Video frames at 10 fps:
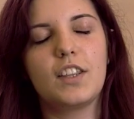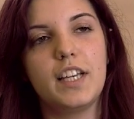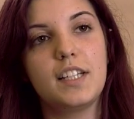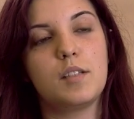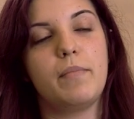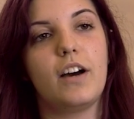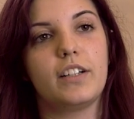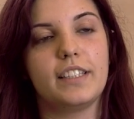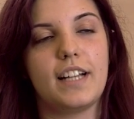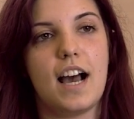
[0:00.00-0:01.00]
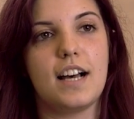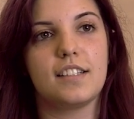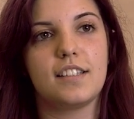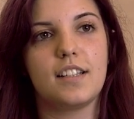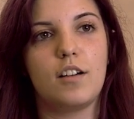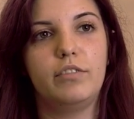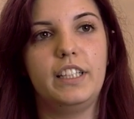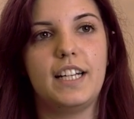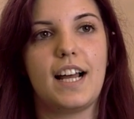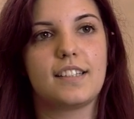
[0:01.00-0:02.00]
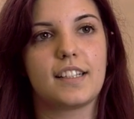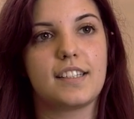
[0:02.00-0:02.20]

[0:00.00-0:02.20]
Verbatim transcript: thinks about it as a really nice